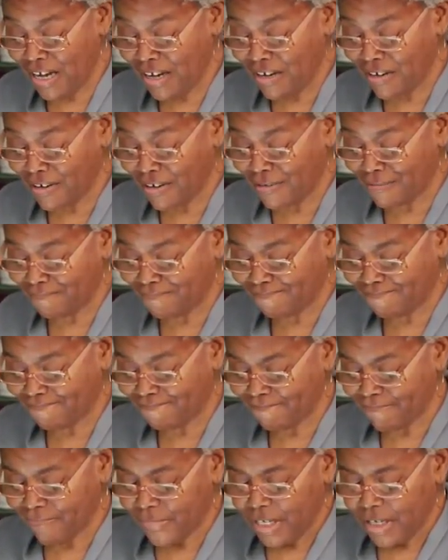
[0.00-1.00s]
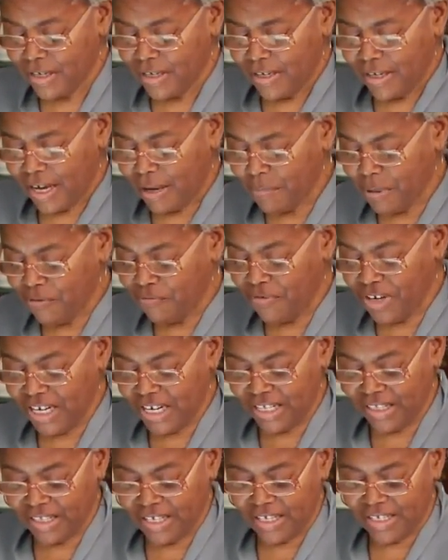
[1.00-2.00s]
Hunger. I've been
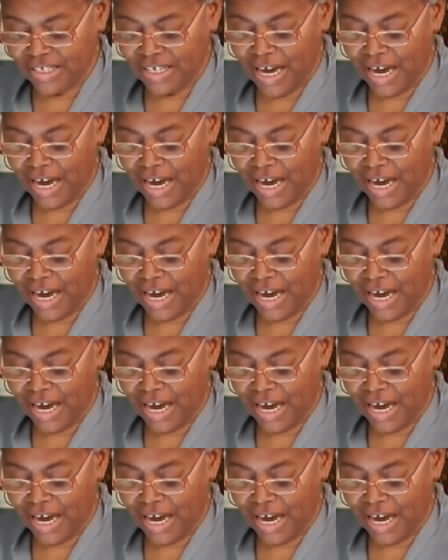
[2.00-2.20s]
reading these